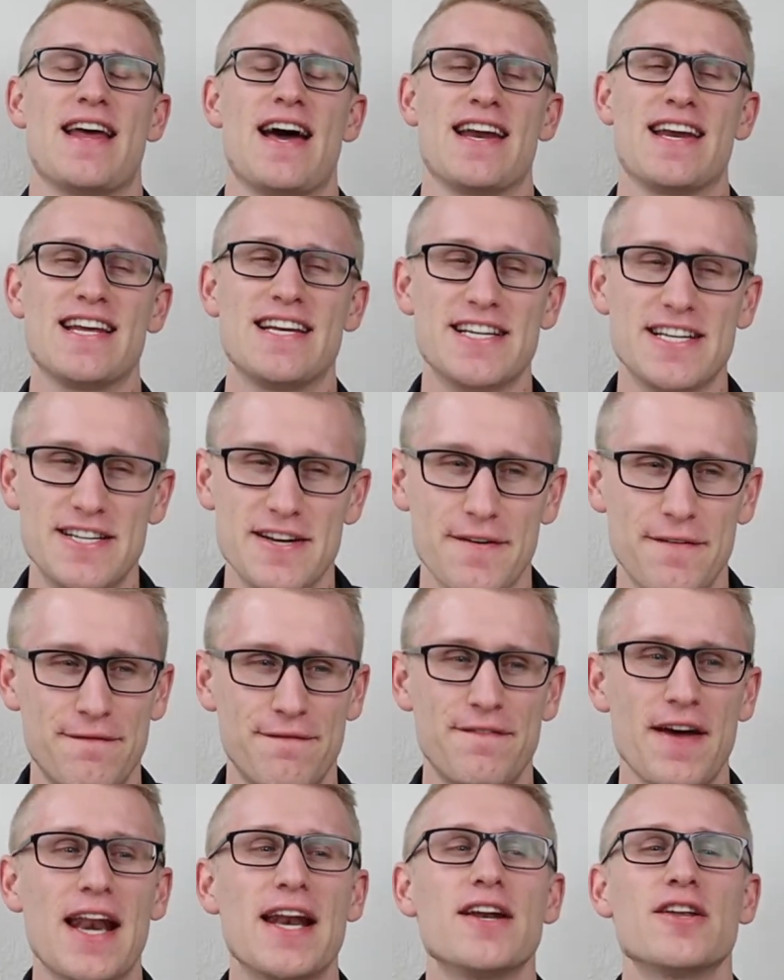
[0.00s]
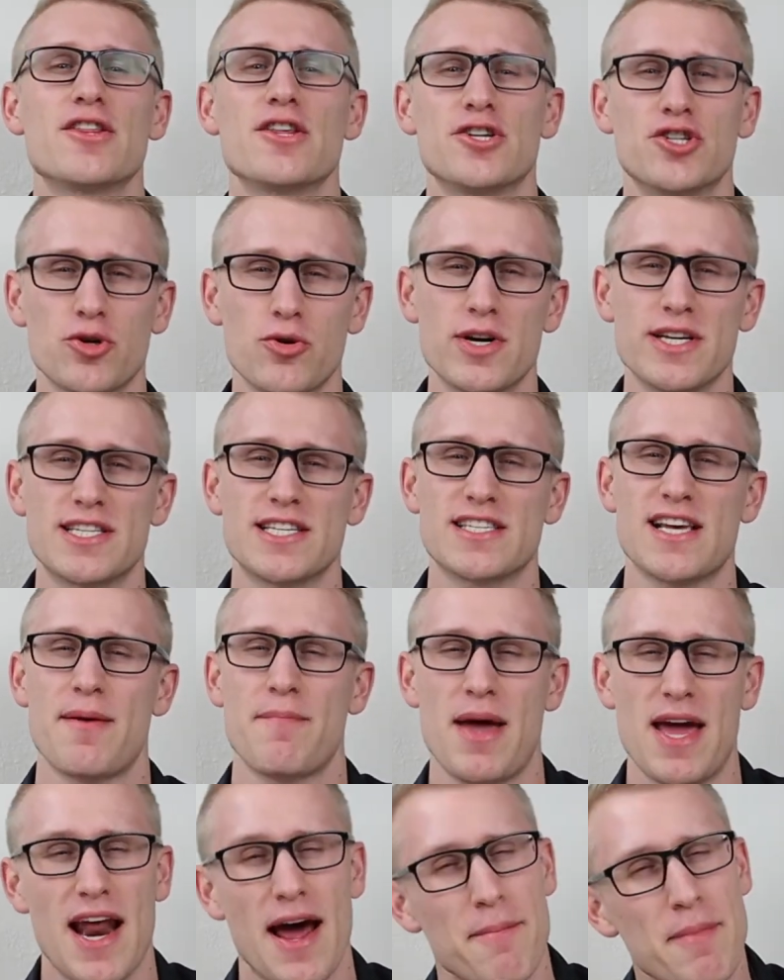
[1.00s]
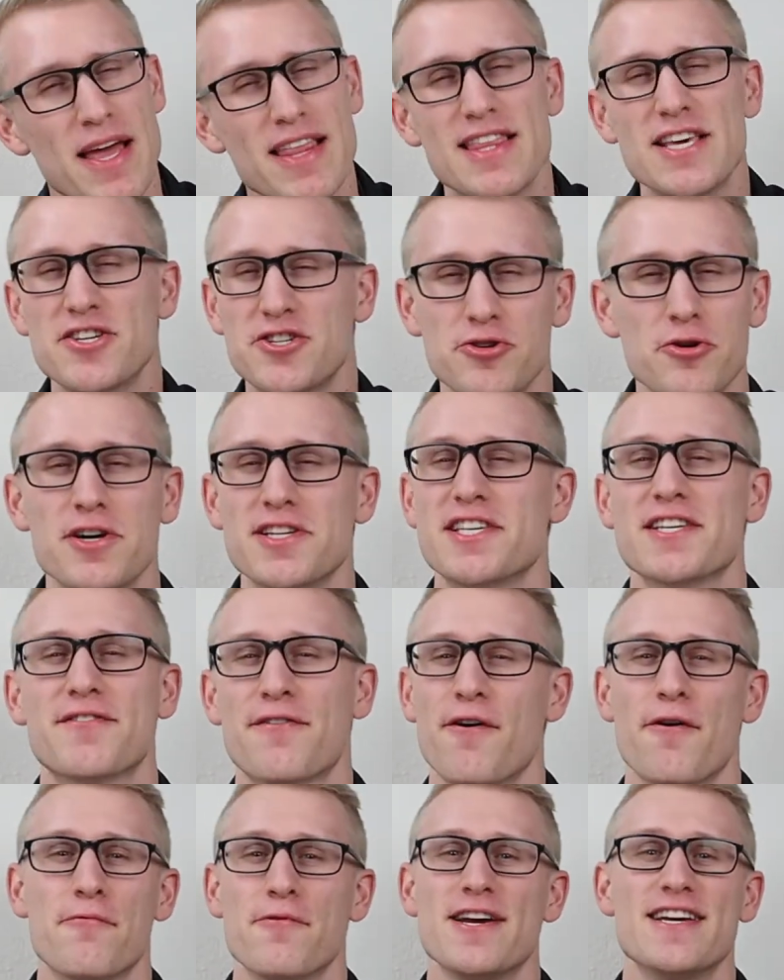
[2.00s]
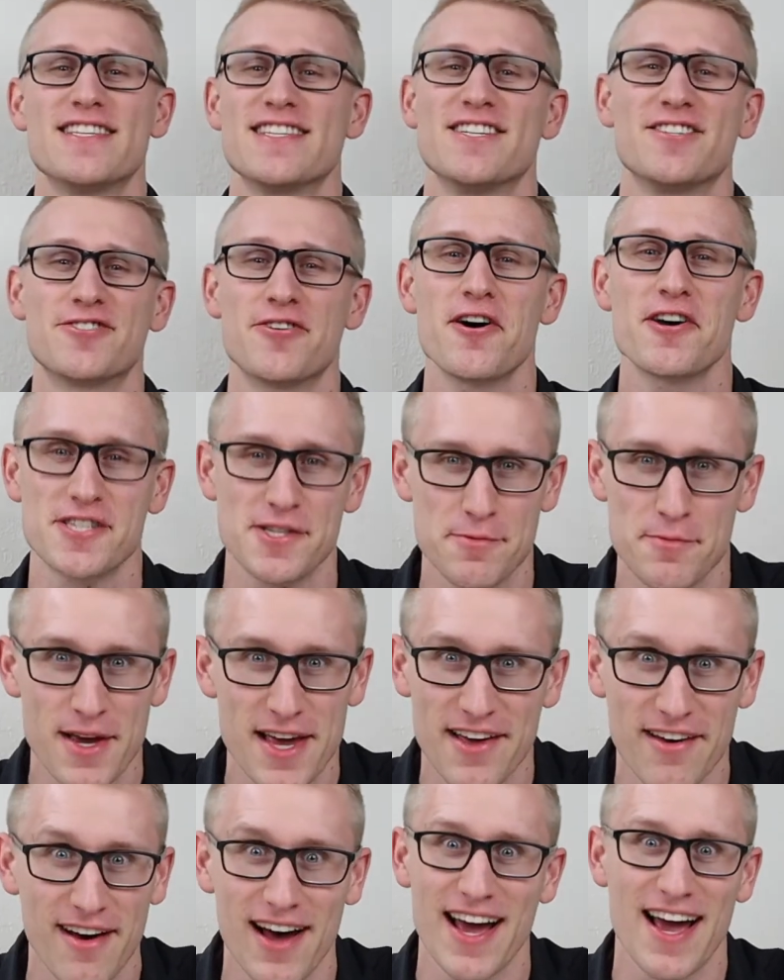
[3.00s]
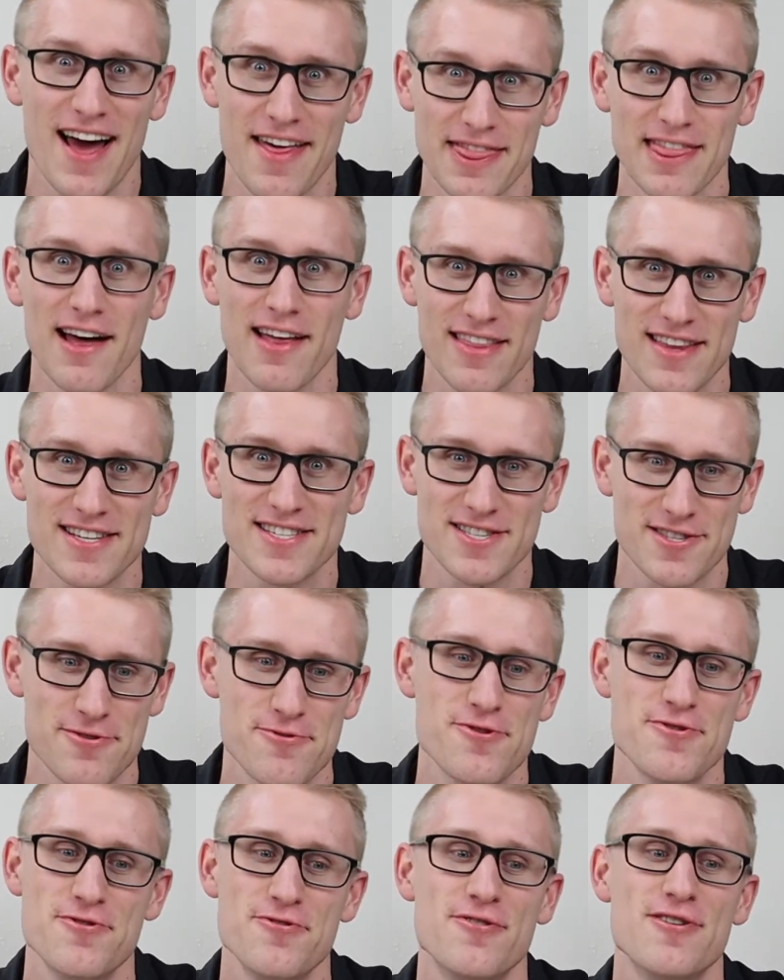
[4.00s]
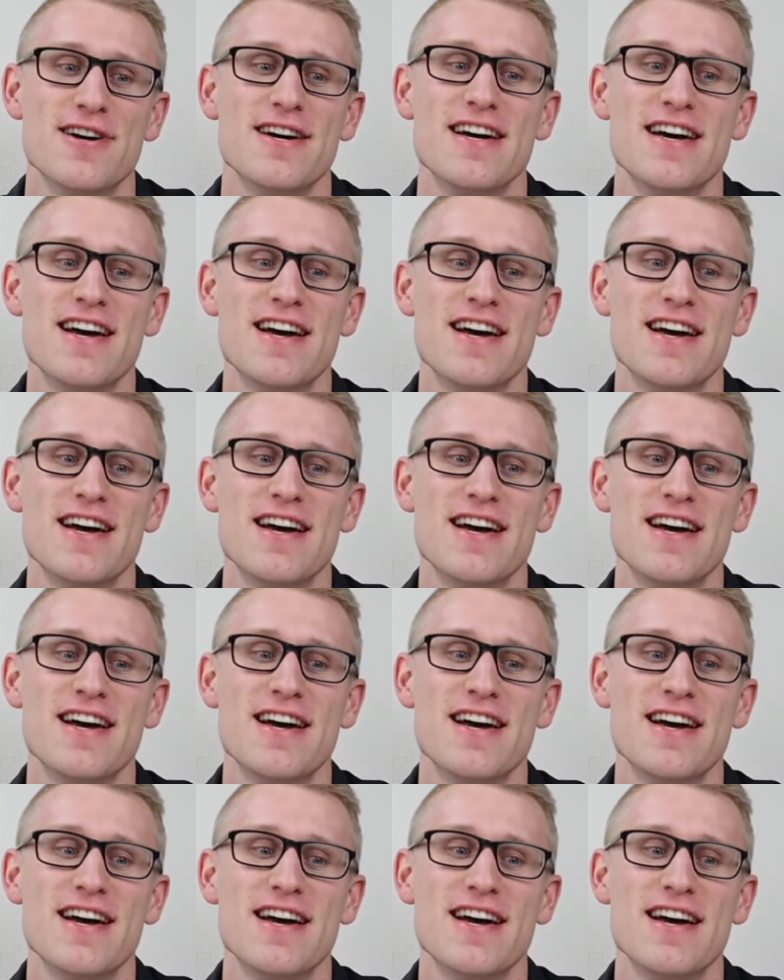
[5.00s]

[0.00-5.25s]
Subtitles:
I need to defend the choices I made. I made these choices for a reason. Trust me, like I thought this through.